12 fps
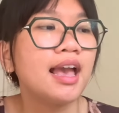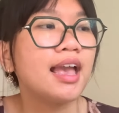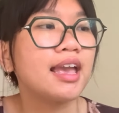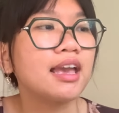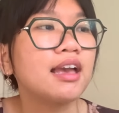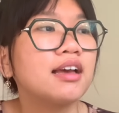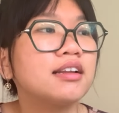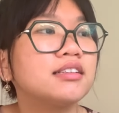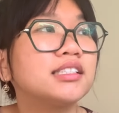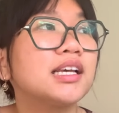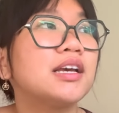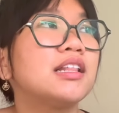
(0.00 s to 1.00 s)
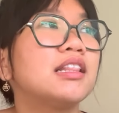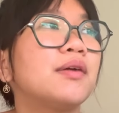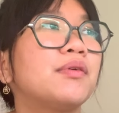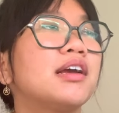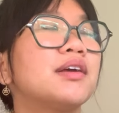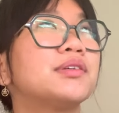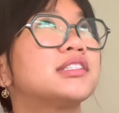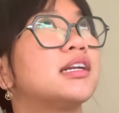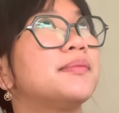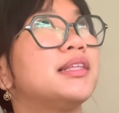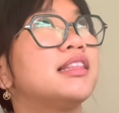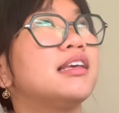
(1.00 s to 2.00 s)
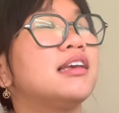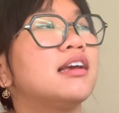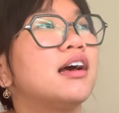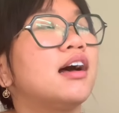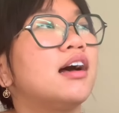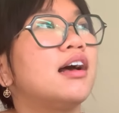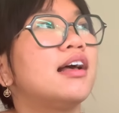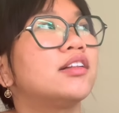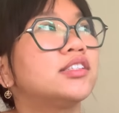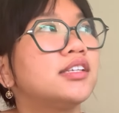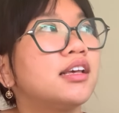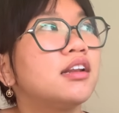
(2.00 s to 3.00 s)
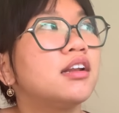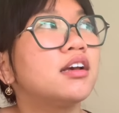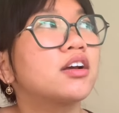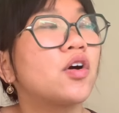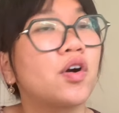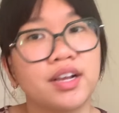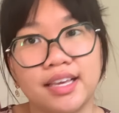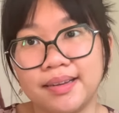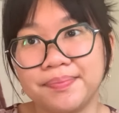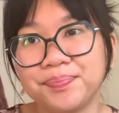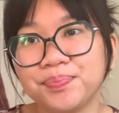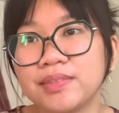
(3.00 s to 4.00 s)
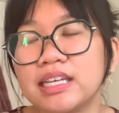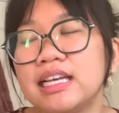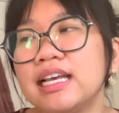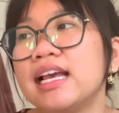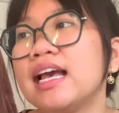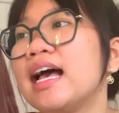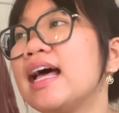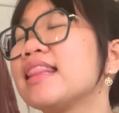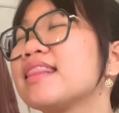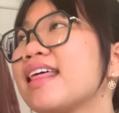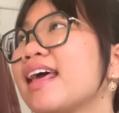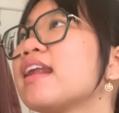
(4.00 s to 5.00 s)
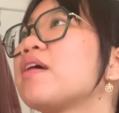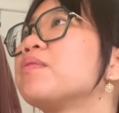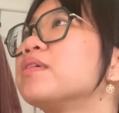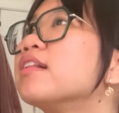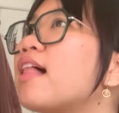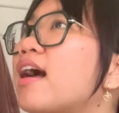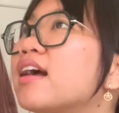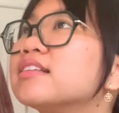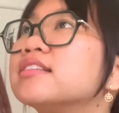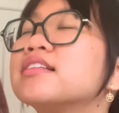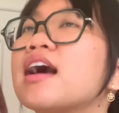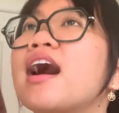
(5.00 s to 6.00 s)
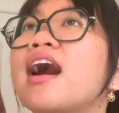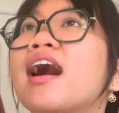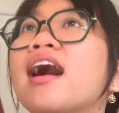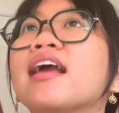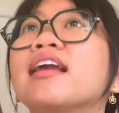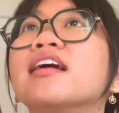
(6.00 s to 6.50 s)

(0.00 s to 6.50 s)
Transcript: and it was going to be the Elton cardigan, and then I realized I